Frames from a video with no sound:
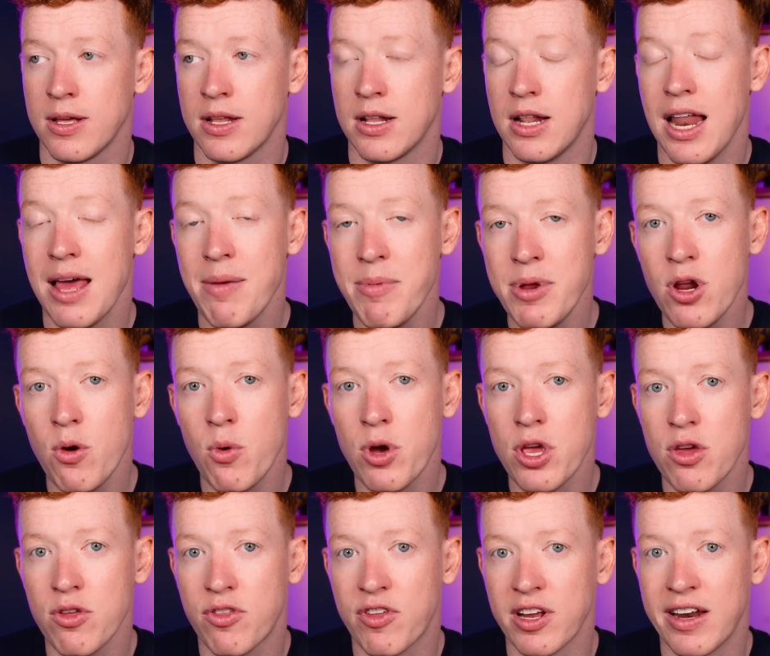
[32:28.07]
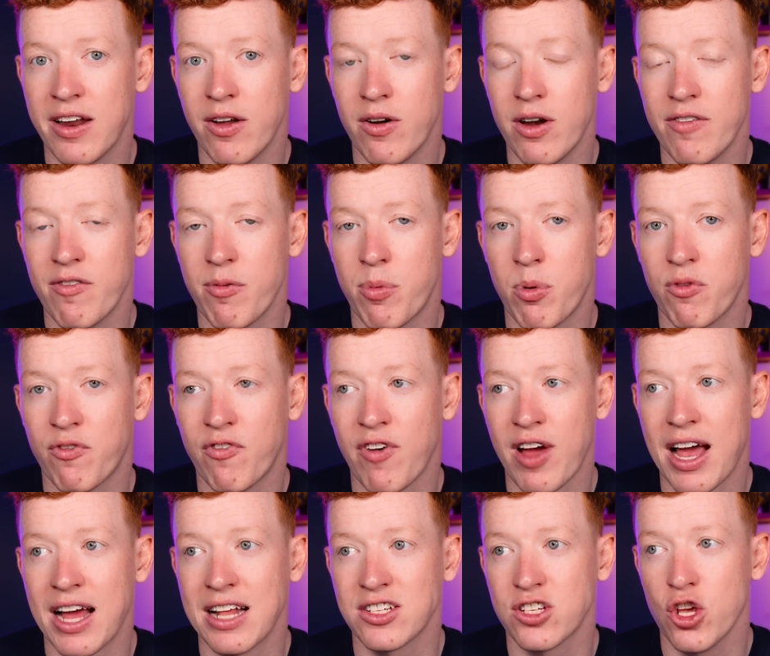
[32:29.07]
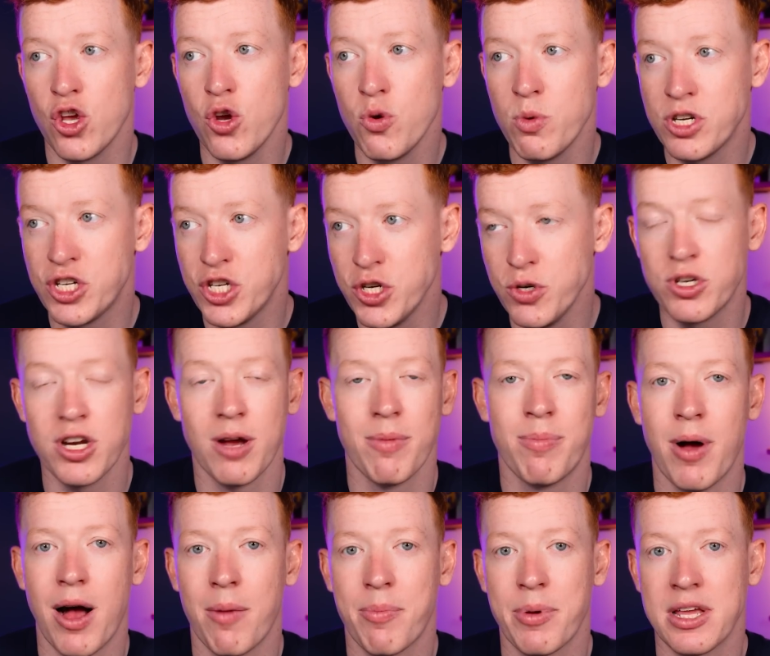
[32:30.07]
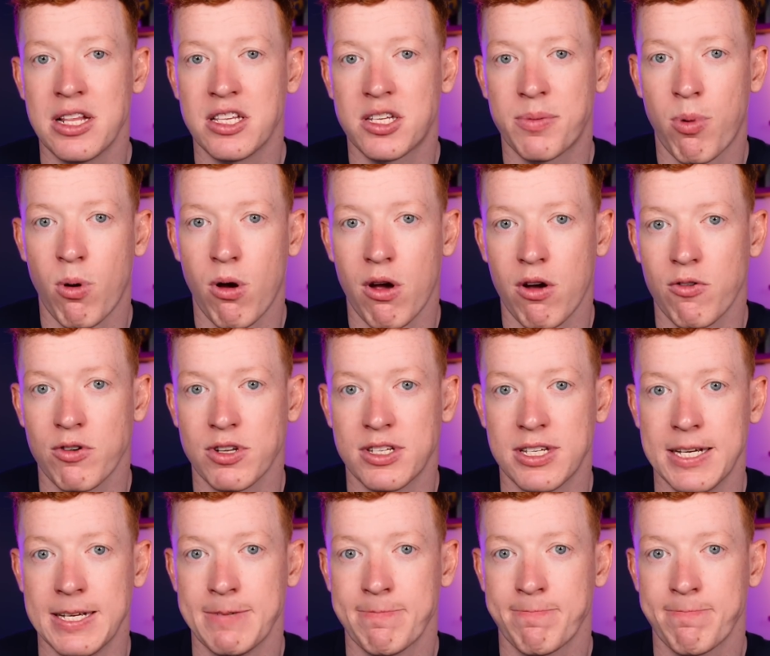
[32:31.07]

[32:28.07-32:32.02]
Let me know what you think, Liverpool fans. Who would you jump up into priority?